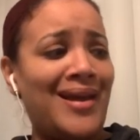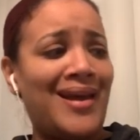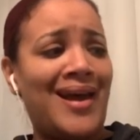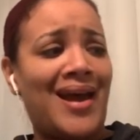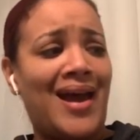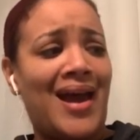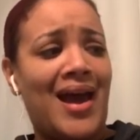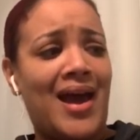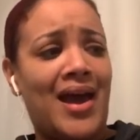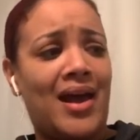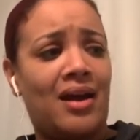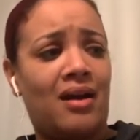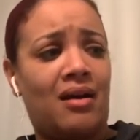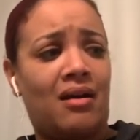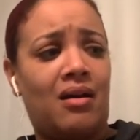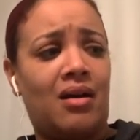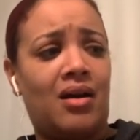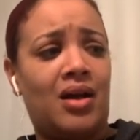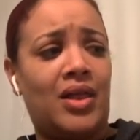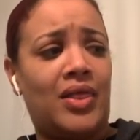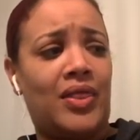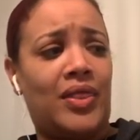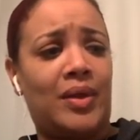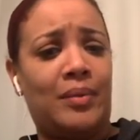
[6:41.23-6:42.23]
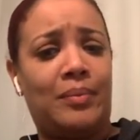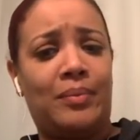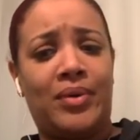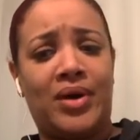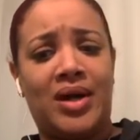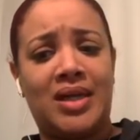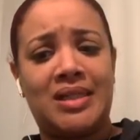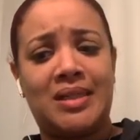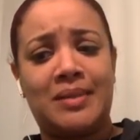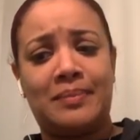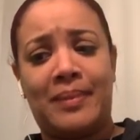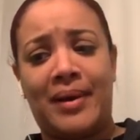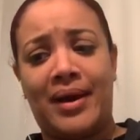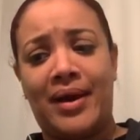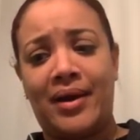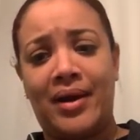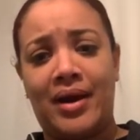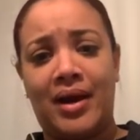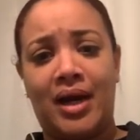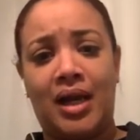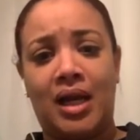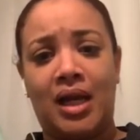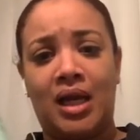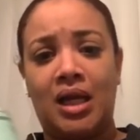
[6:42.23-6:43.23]
add on the
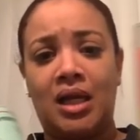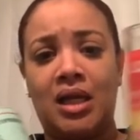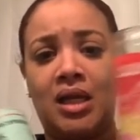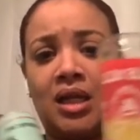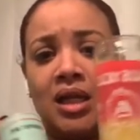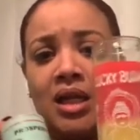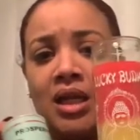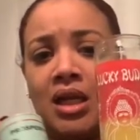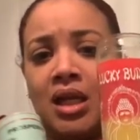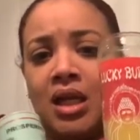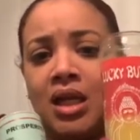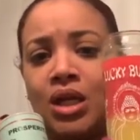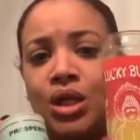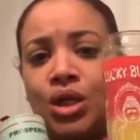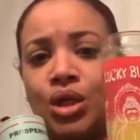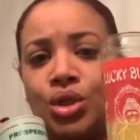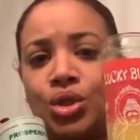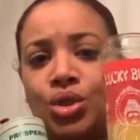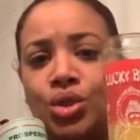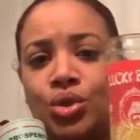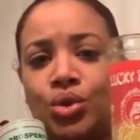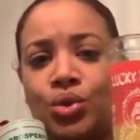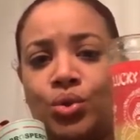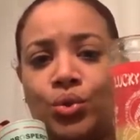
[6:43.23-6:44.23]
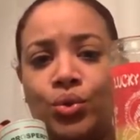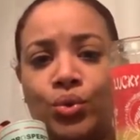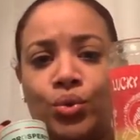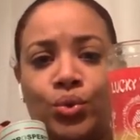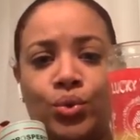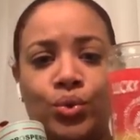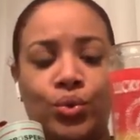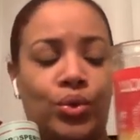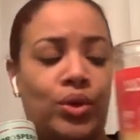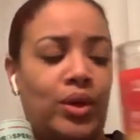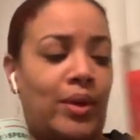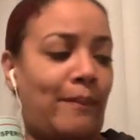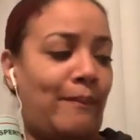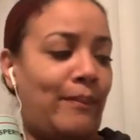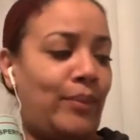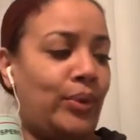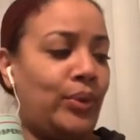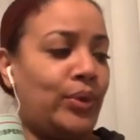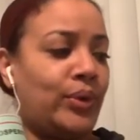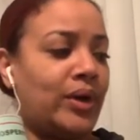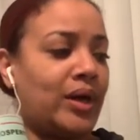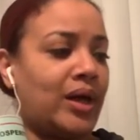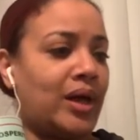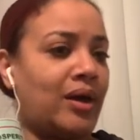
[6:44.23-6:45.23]
prosperity to the
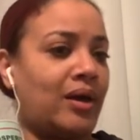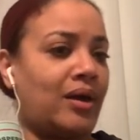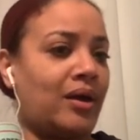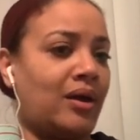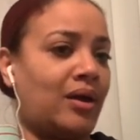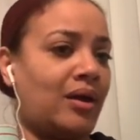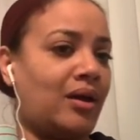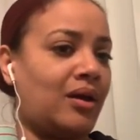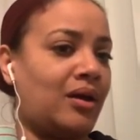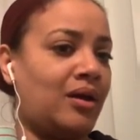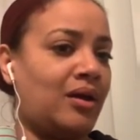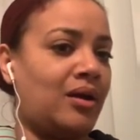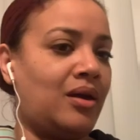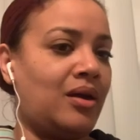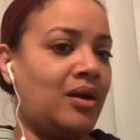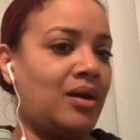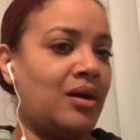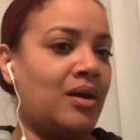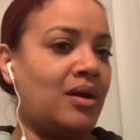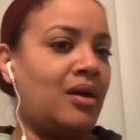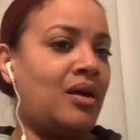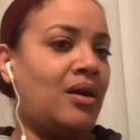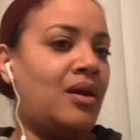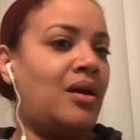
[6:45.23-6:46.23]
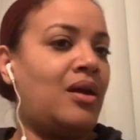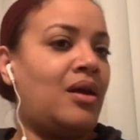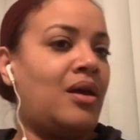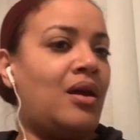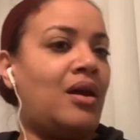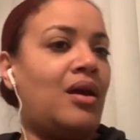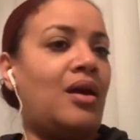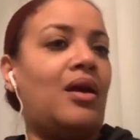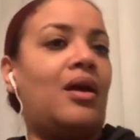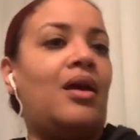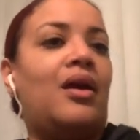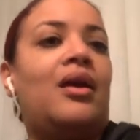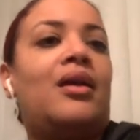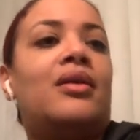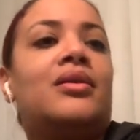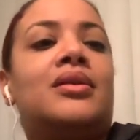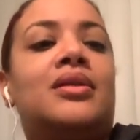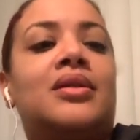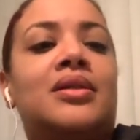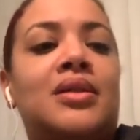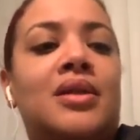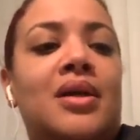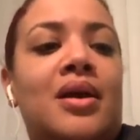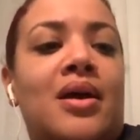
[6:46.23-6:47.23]
Buddha and
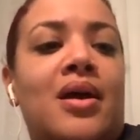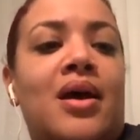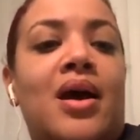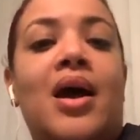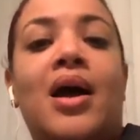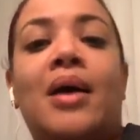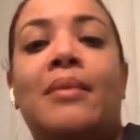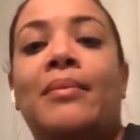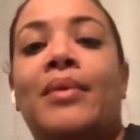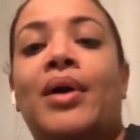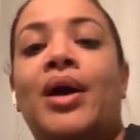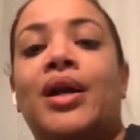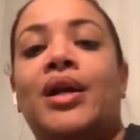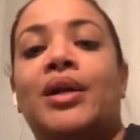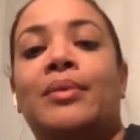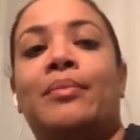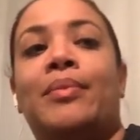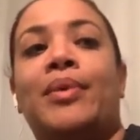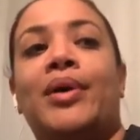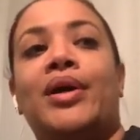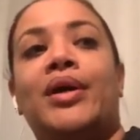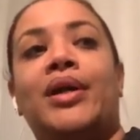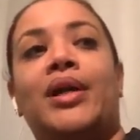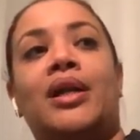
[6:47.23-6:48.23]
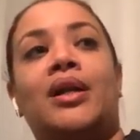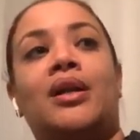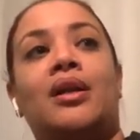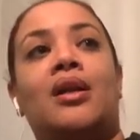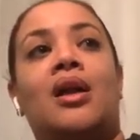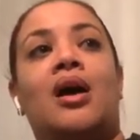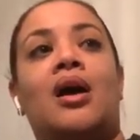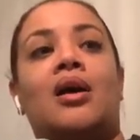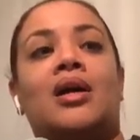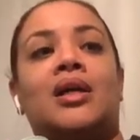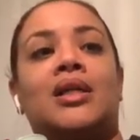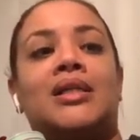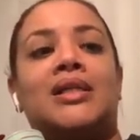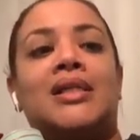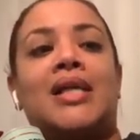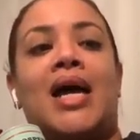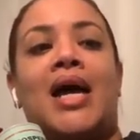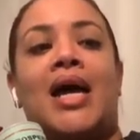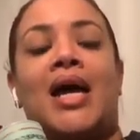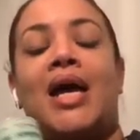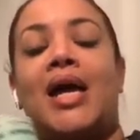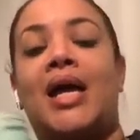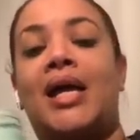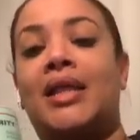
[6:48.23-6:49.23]
I'm gonna burn it
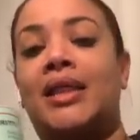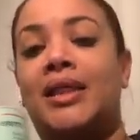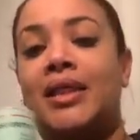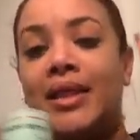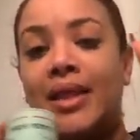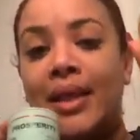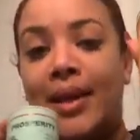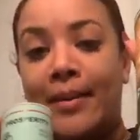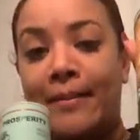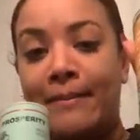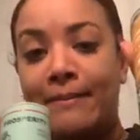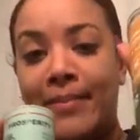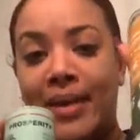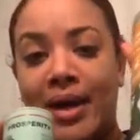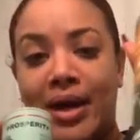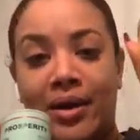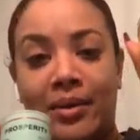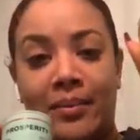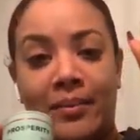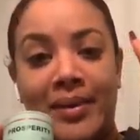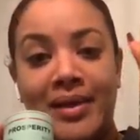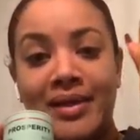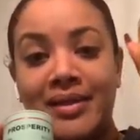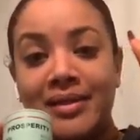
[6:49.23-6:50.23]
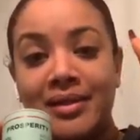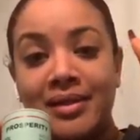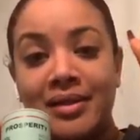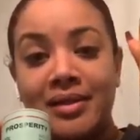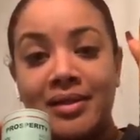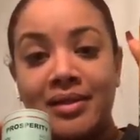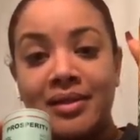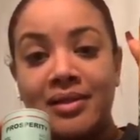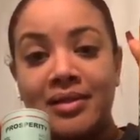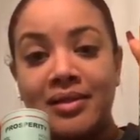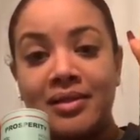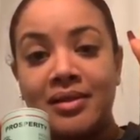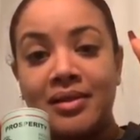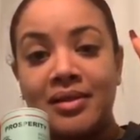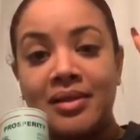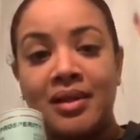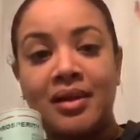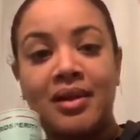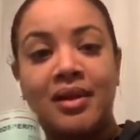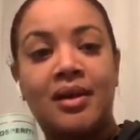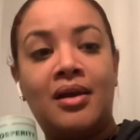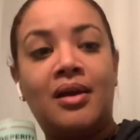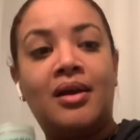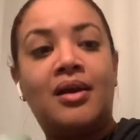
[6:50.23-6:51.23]
alongside the better business
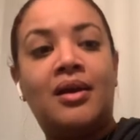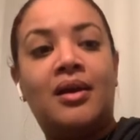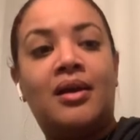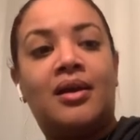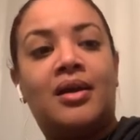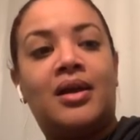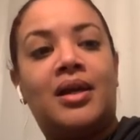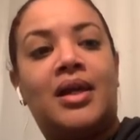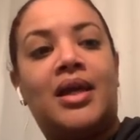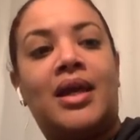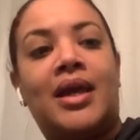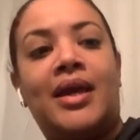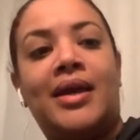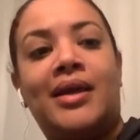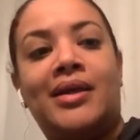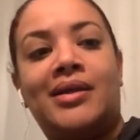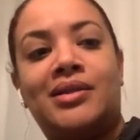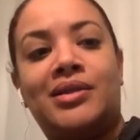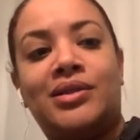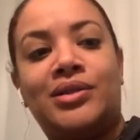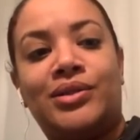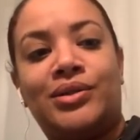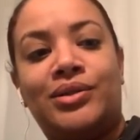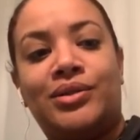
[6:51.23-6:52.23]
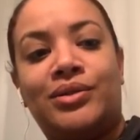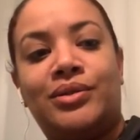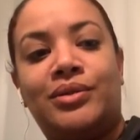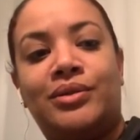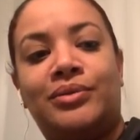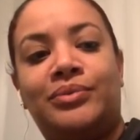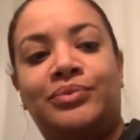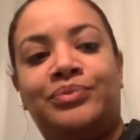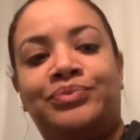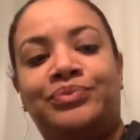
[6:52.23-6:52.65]
candle.